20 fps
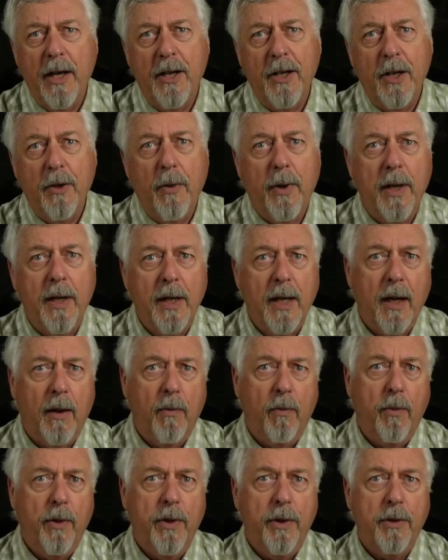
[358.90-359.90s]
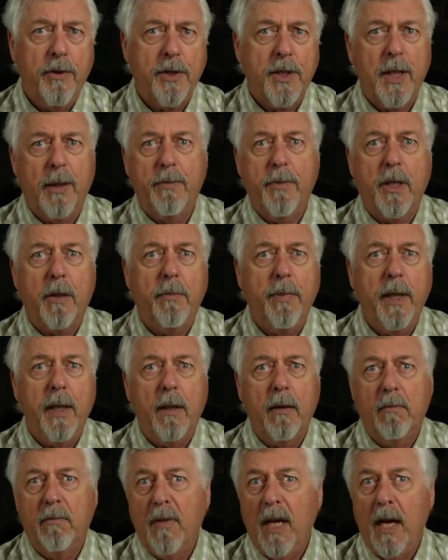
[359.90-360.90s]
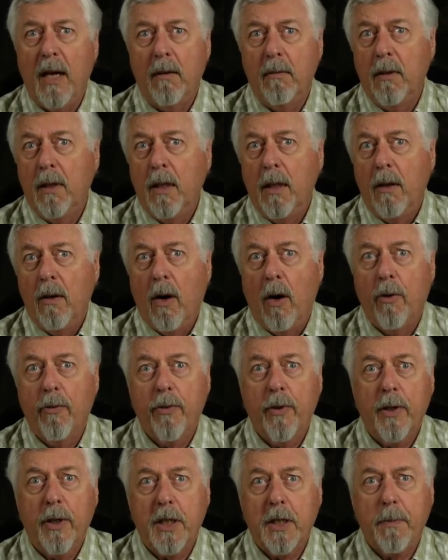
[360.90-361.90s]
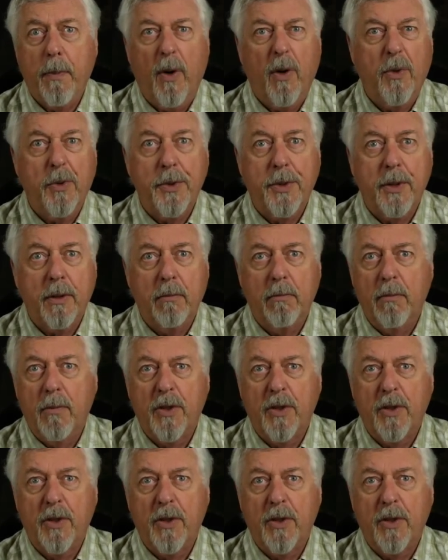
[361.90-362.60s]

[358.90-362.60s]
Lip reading: and you end up with your subject being overexposed and